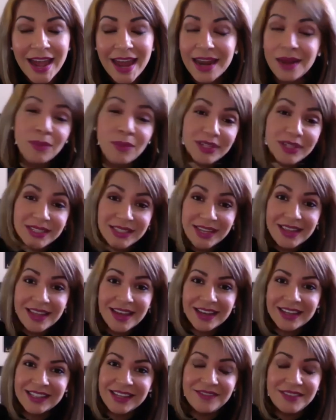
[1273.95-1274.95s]
And I'm only saying
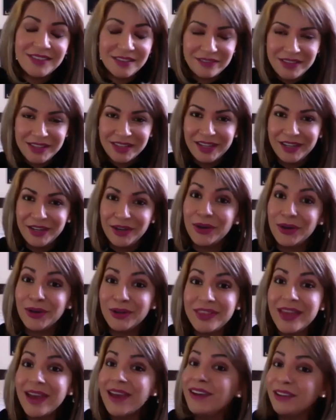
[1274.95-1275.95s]
that because I've definitely
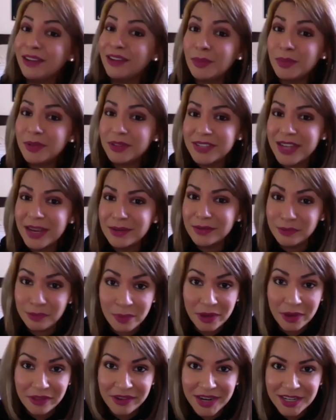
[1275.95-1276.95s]
heard that a couple of times from
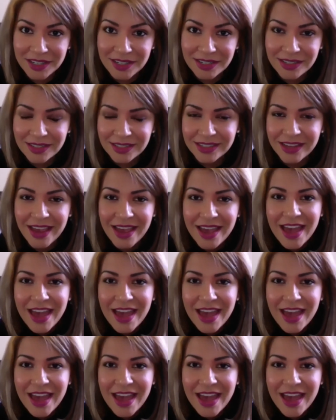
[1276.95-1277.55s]
other agents.